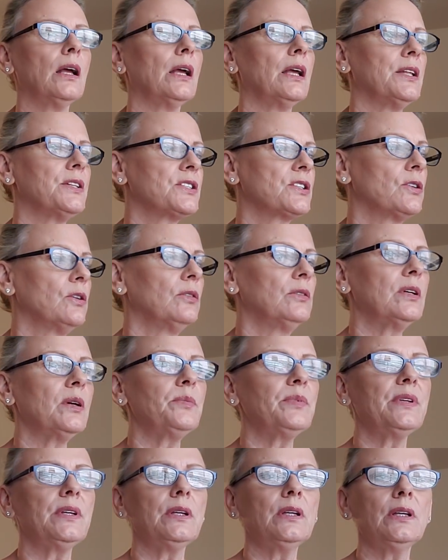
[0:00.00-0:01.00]
it's going to
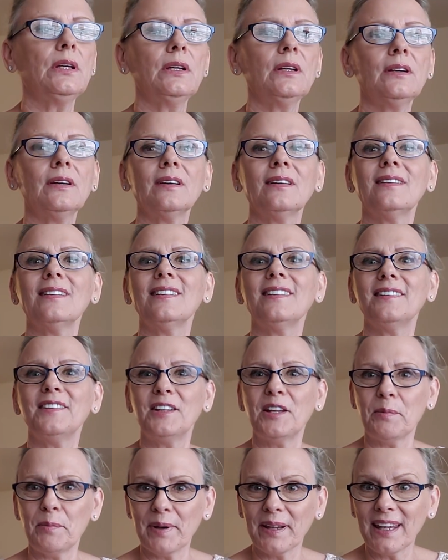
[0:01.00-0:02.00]
be
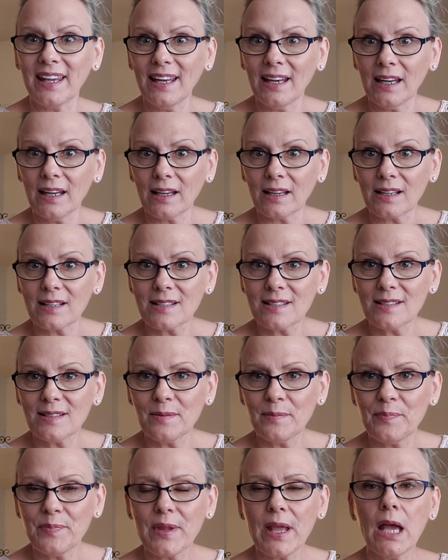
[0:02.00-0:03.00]
the beginnings.
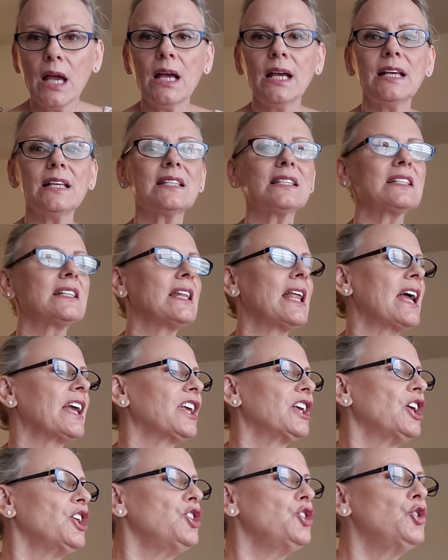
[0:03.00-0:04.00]
It's
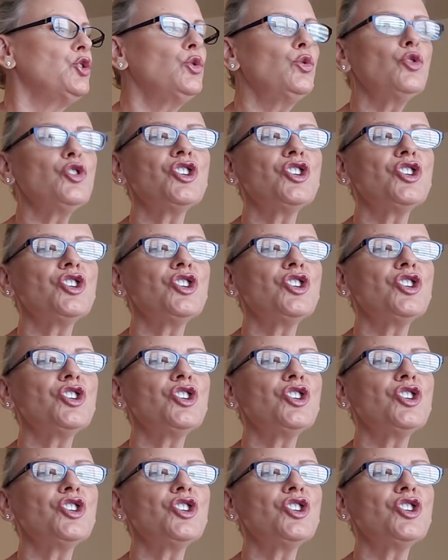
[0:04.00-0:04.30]
like a new